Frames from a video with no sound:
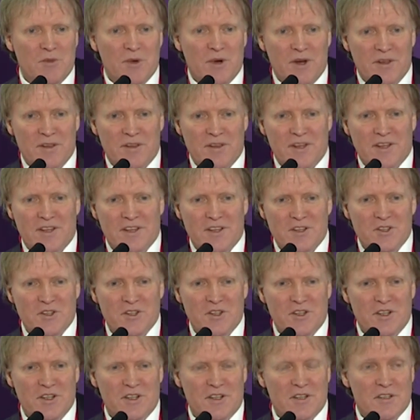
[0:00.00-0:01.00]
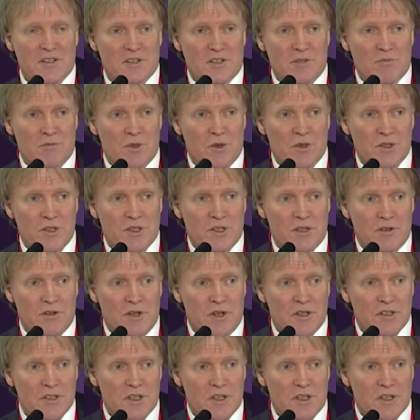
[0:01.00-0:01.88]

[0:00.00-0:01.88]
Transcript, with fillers: I think that she needed some more steroids.